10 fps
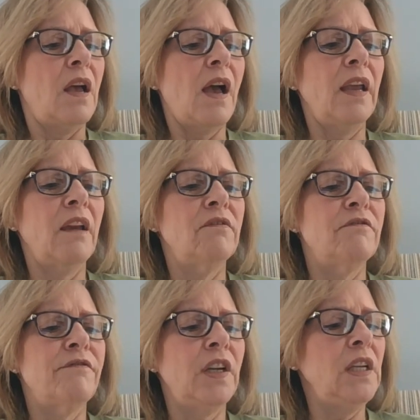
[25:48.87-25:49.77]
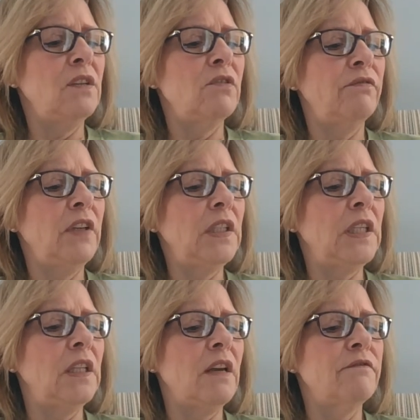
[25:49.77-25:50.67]
"I have the funniest
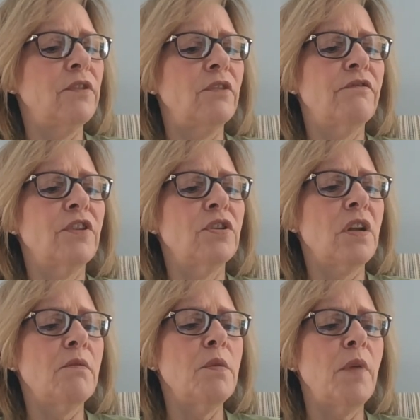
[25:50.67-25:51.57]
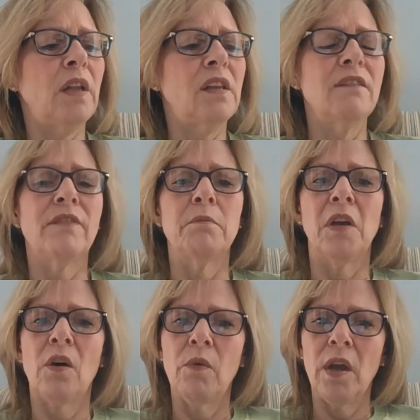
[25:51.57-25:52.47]
feeling that for the first time in my life, I'm
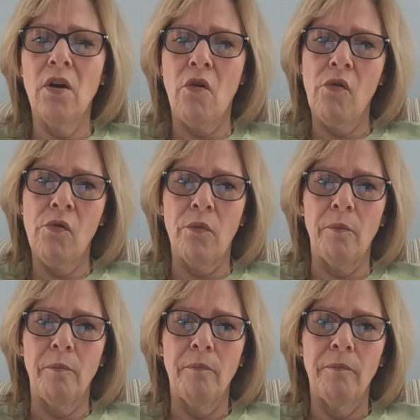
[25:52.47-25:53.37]
going home"?